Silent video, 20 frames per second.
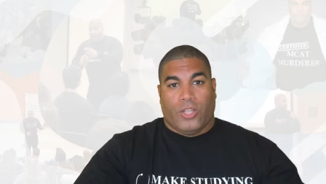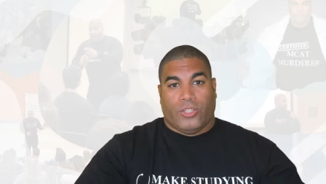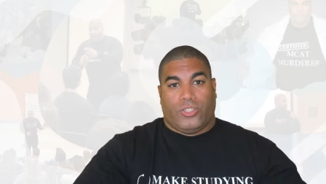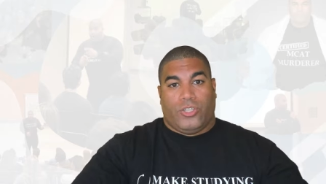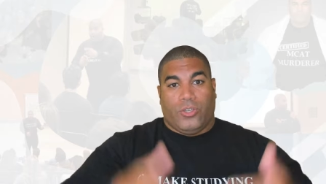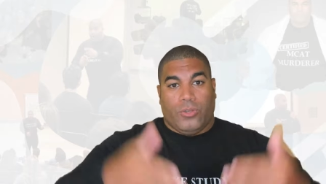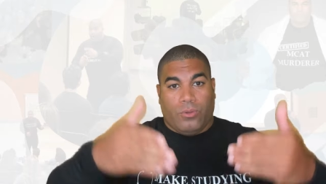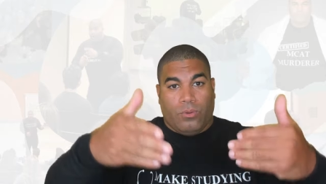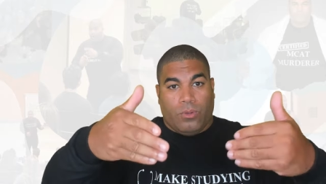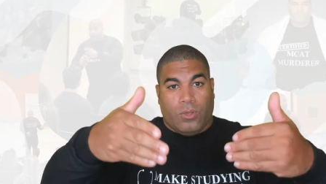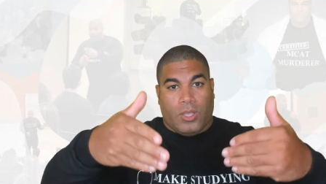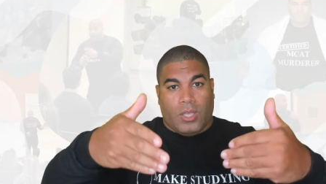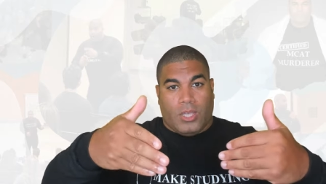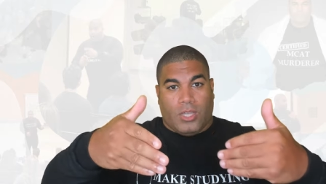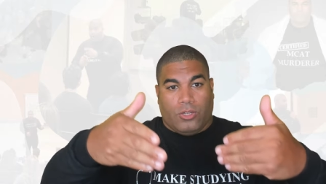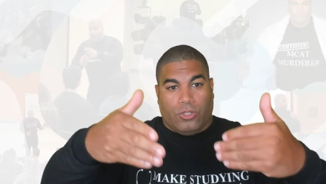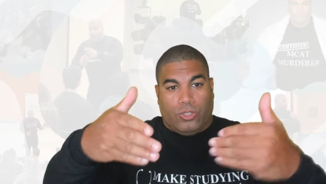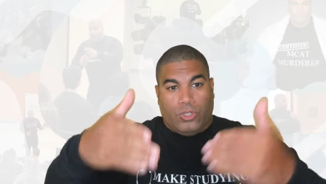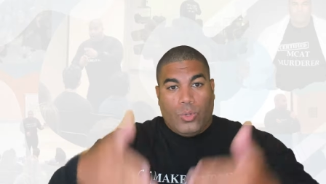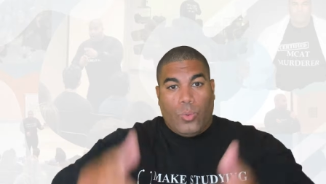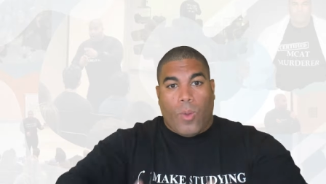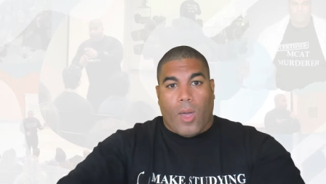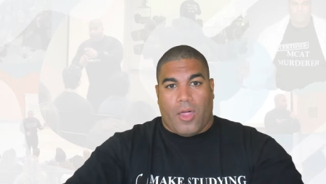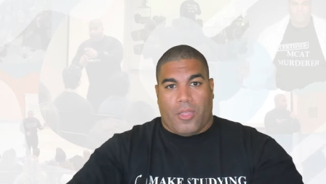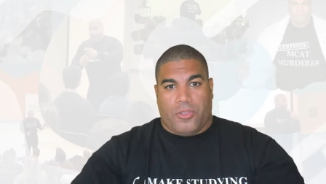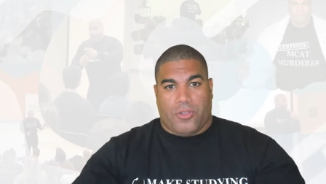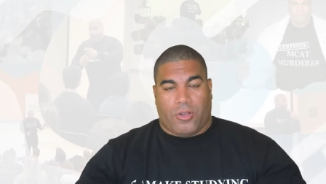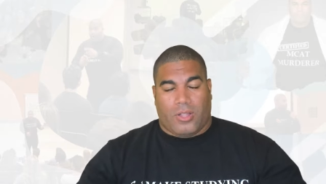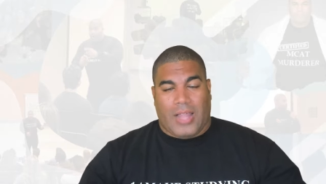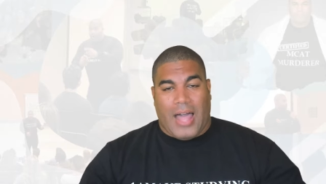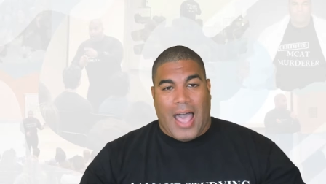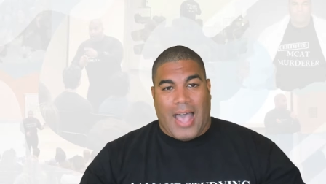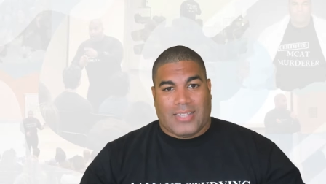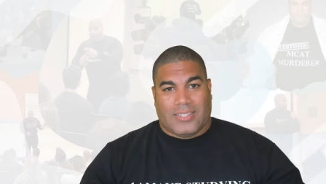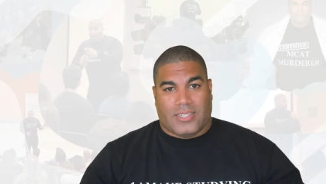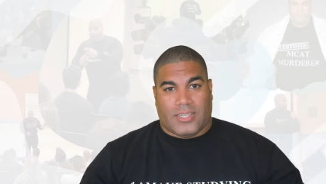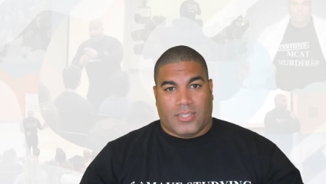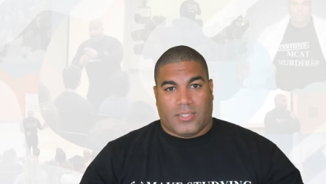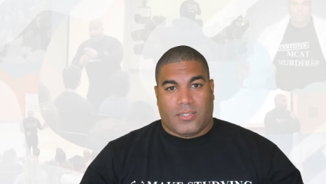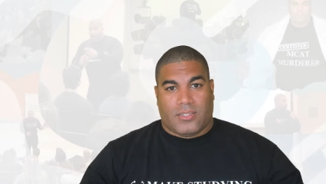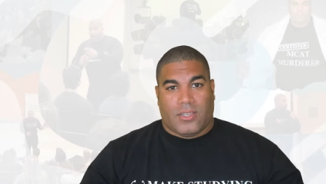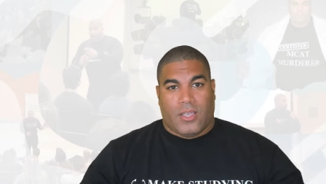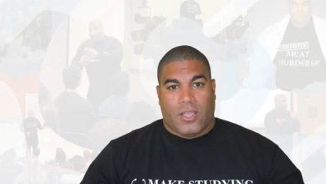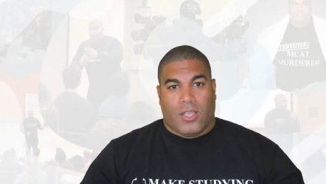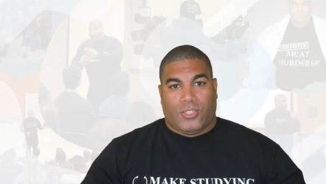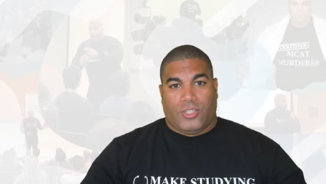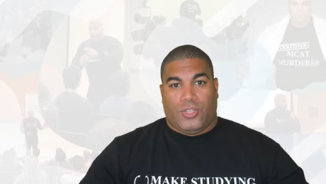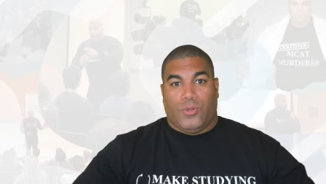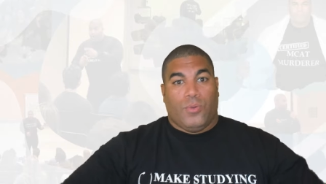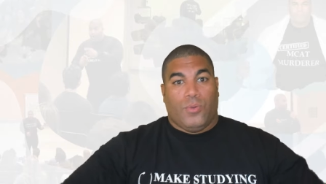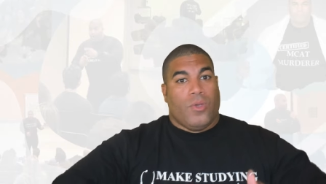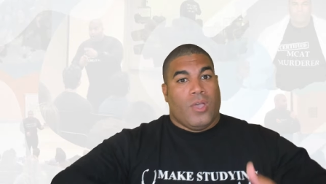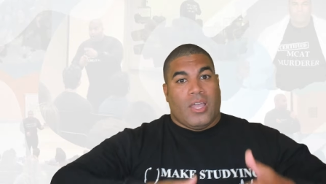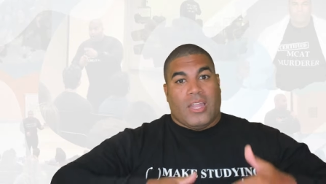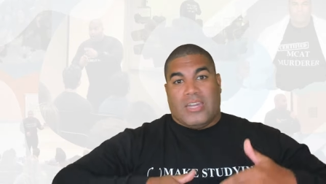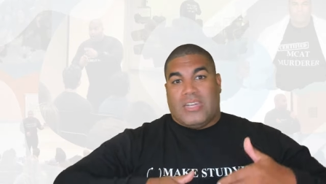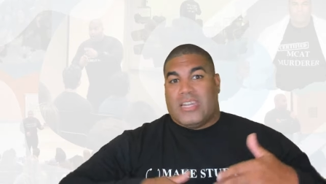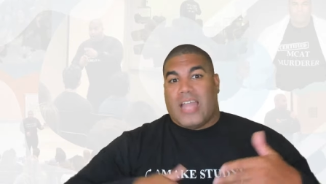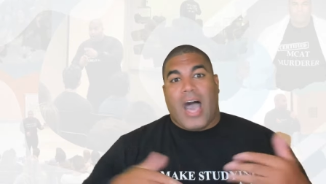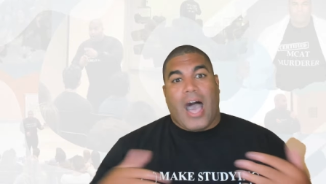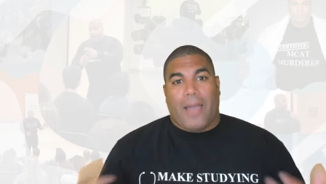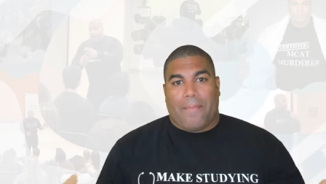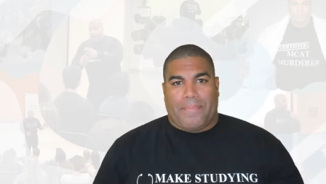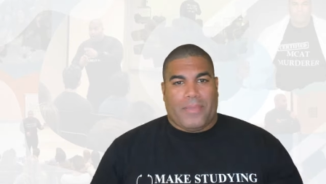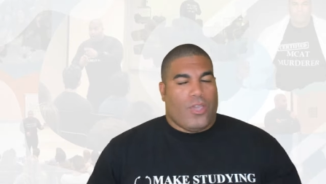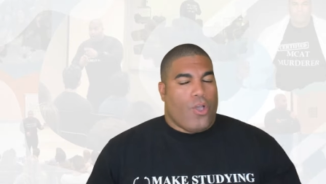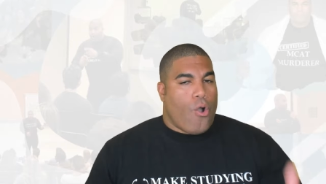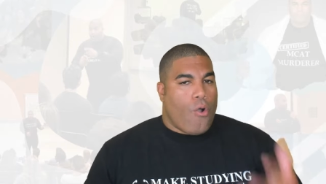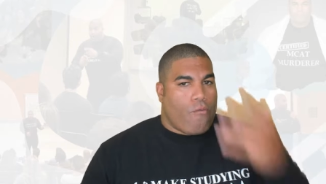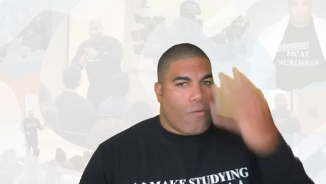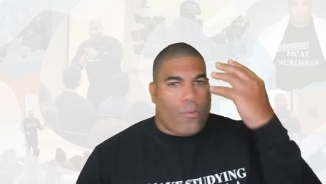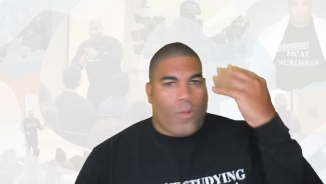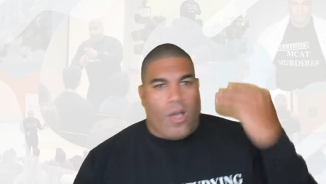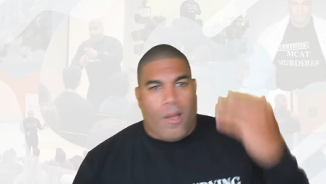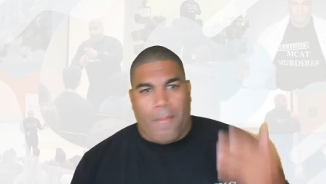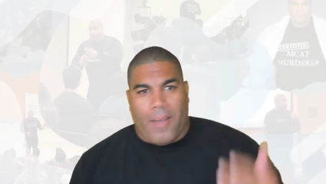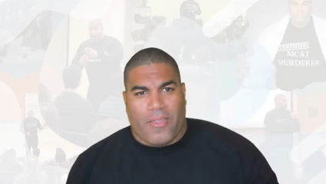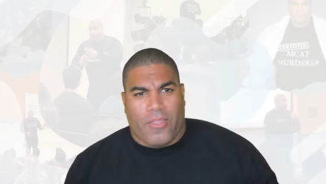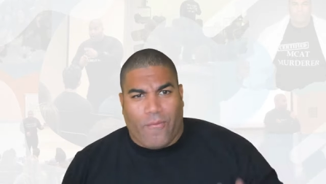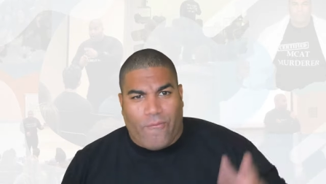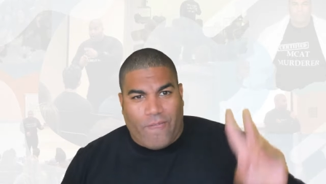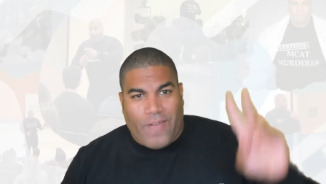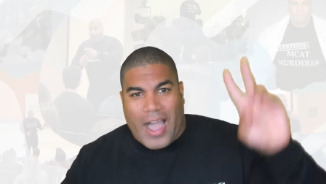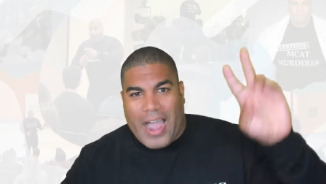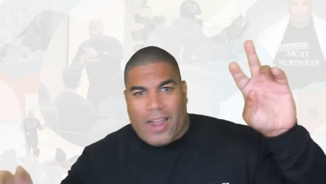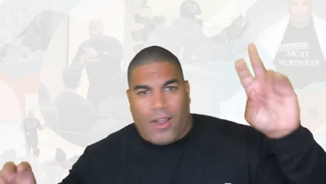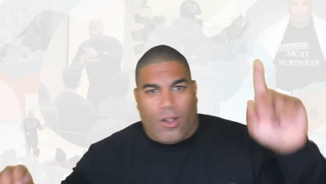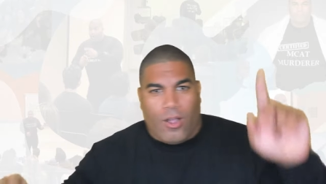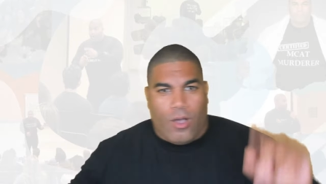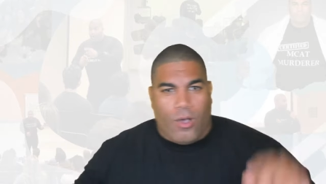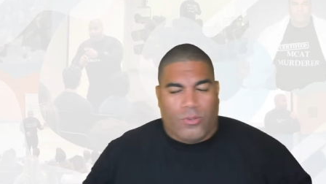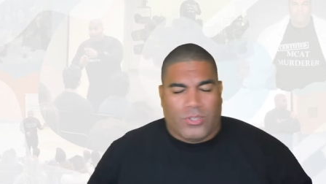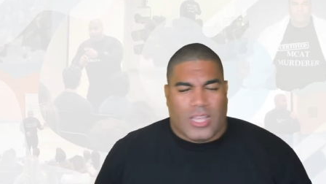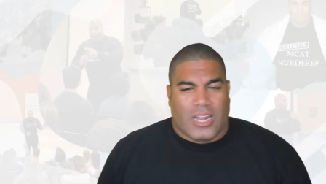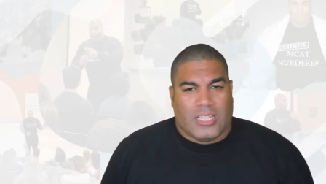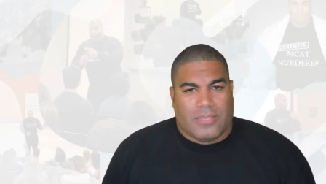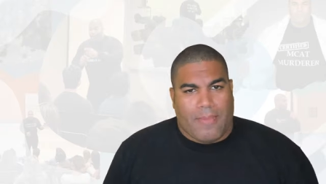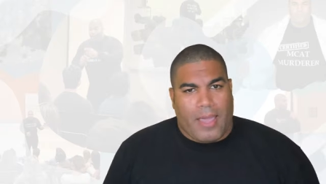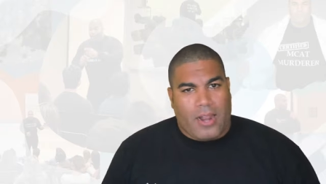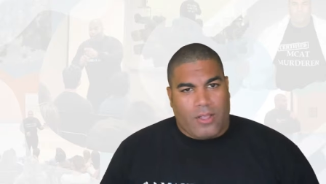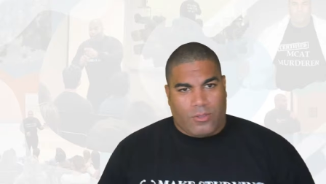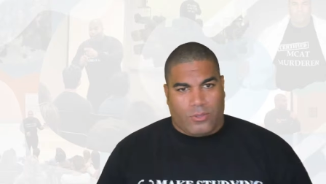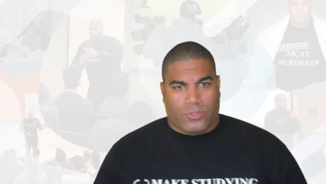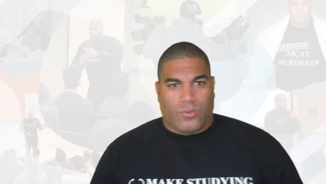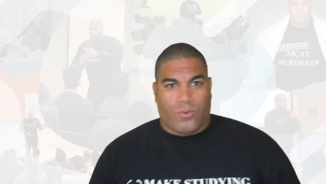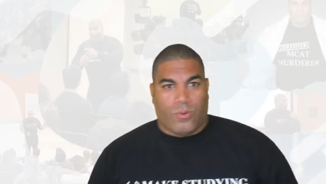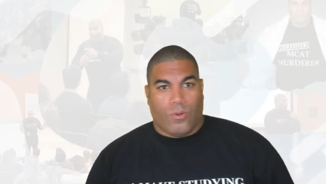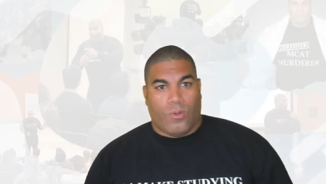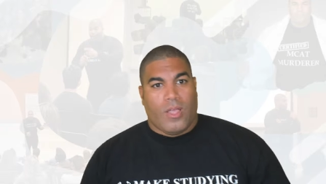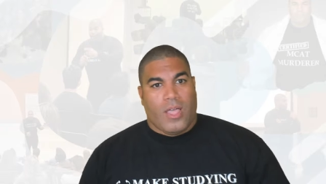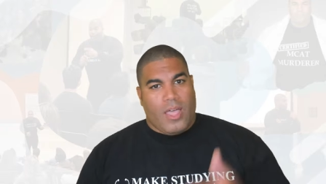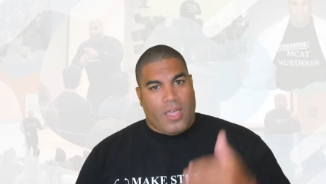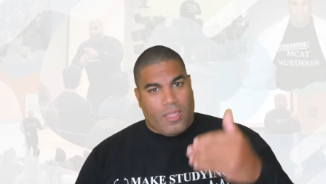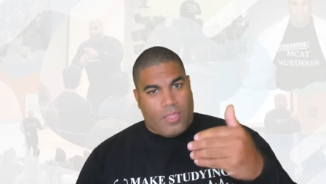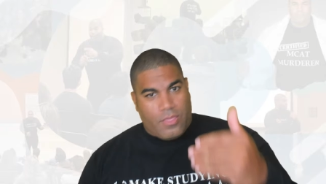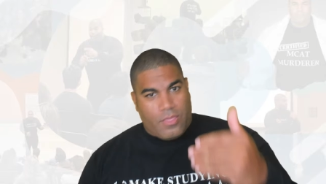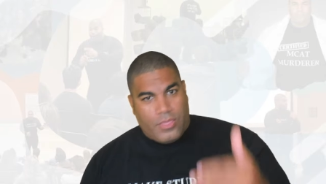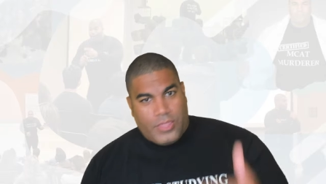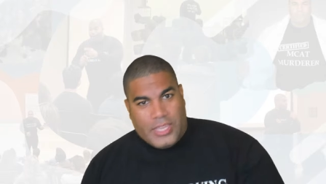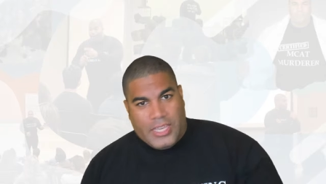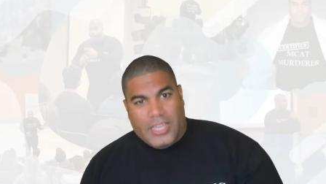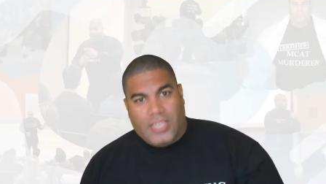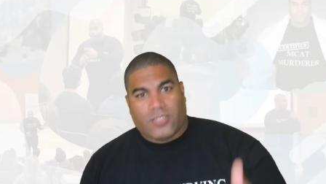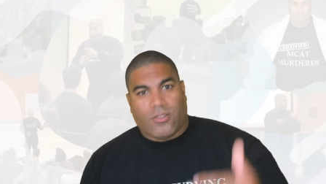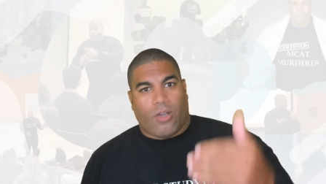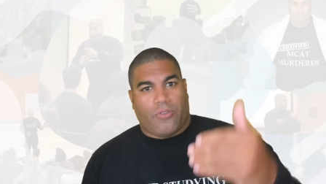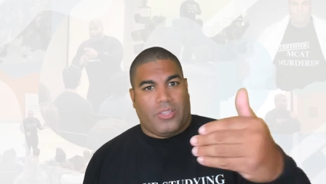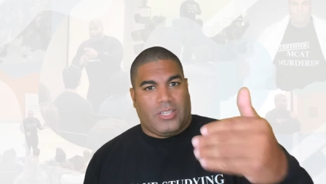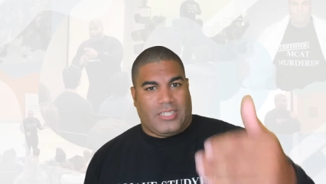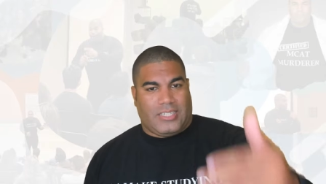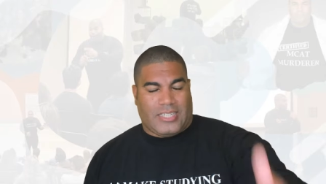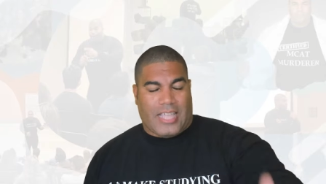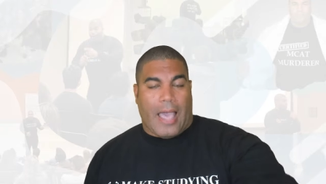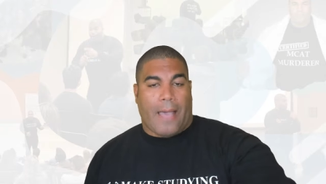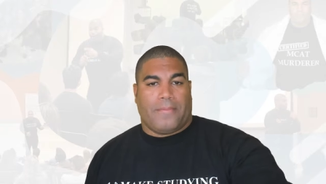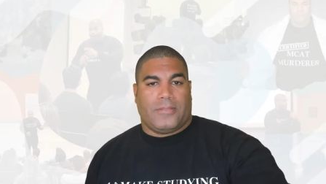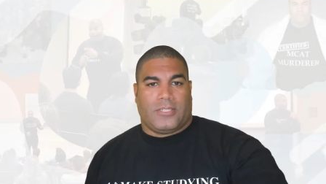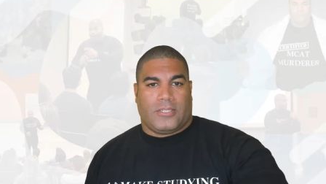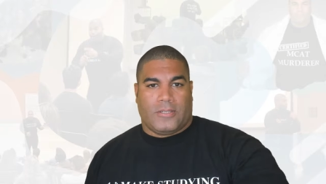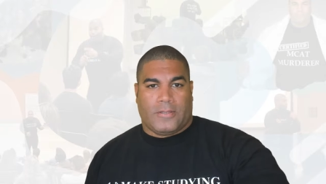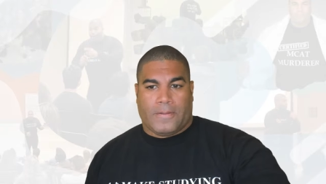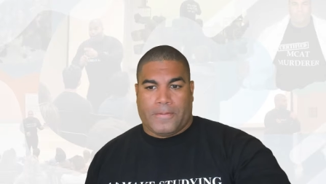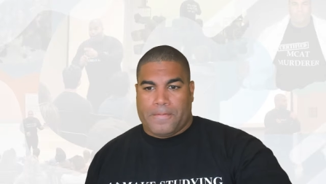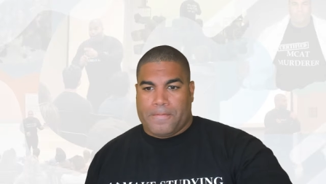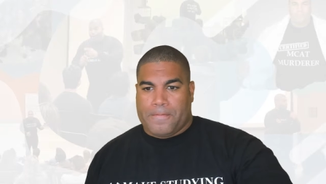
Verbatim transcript: to do well in your classes, to not be overwhelmed by the fire hose that is medical school. These are the steps.